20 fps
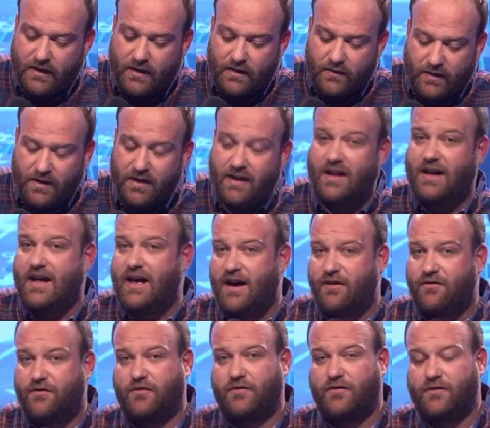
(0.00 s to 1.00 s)
we got to
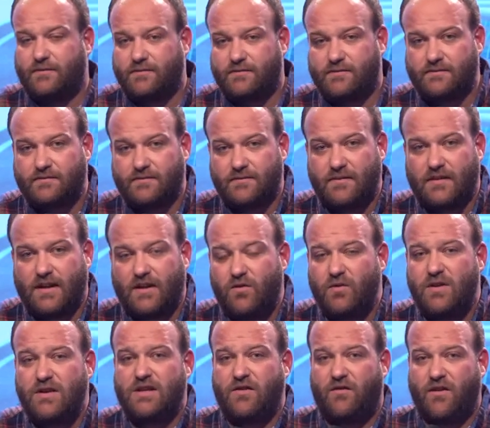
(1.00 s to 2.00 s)
laugh. If you
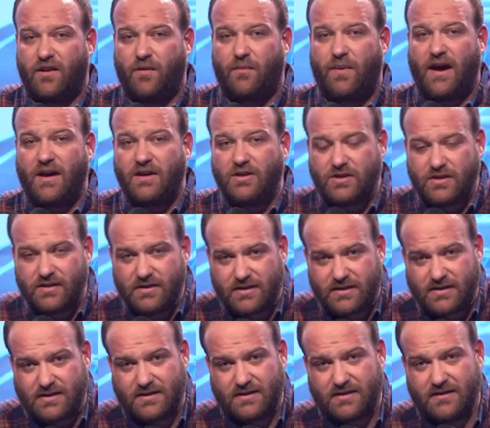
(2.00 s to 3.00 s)
want to develop
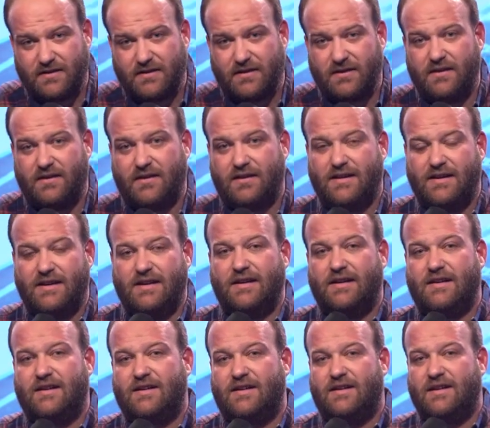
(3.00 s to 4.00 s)
patience,
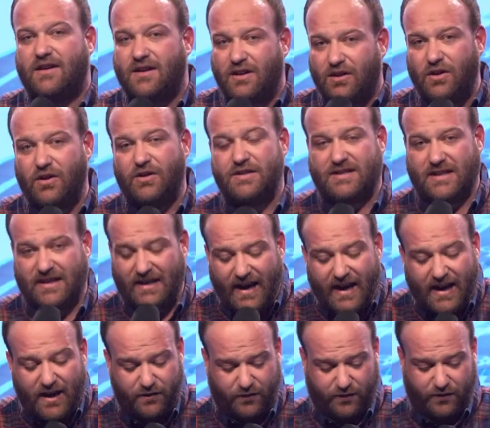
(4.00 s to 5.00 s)
you got to learn to
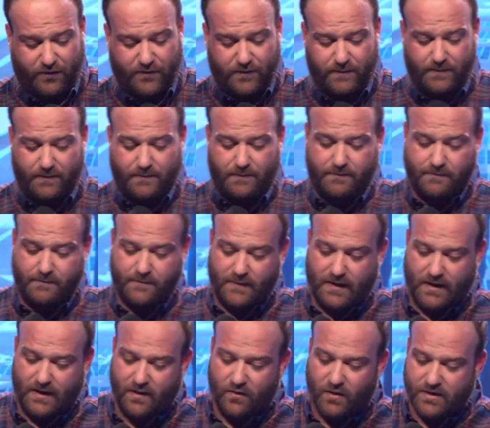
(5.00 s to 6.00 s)
laugh.
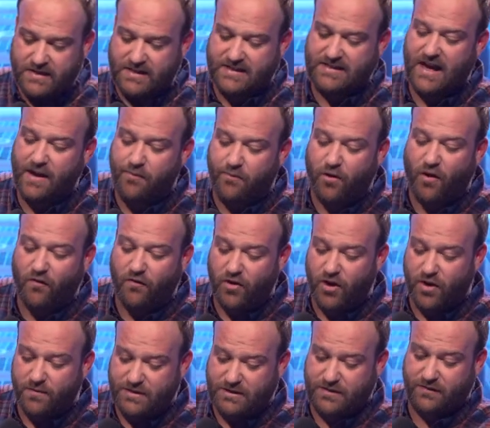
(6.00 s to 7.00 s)
What does it say?
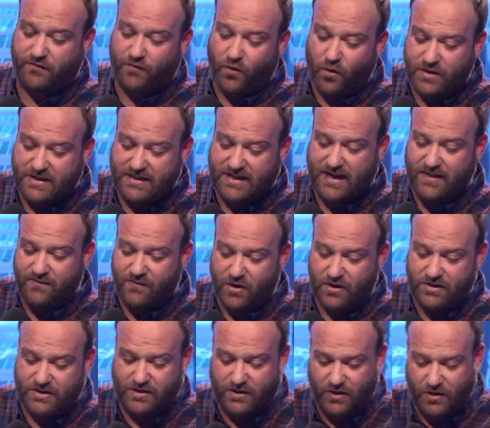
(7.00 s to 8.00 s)
Proverbs 14,
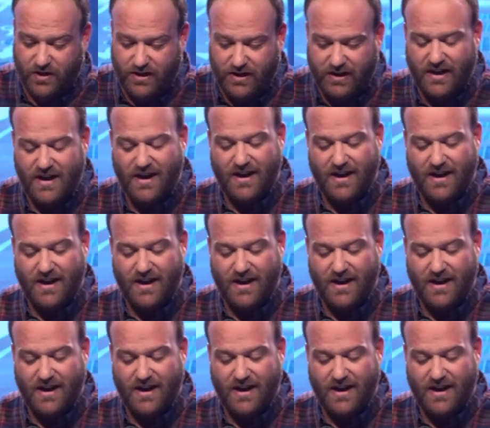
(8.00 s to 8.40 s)
verse 30